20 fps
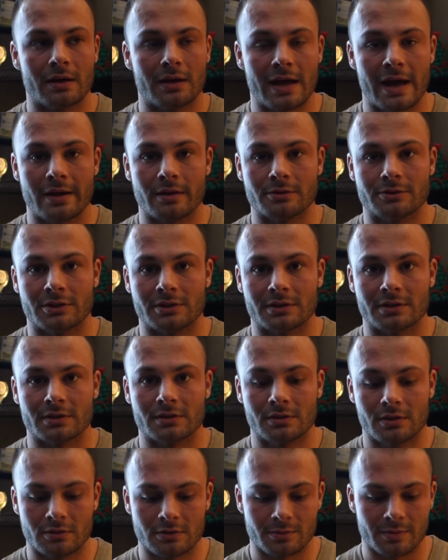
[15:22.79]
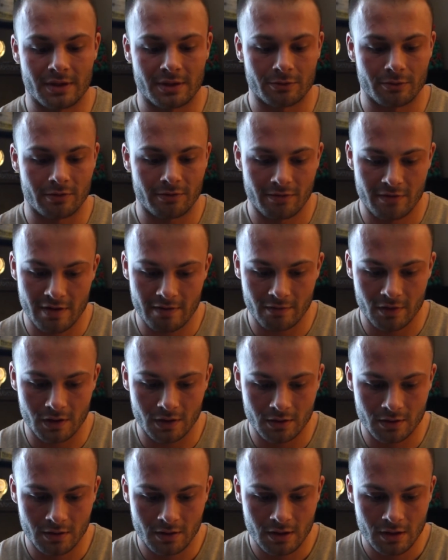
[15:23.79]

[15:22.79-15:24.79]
GAT Nutrition. Those are my three favorite.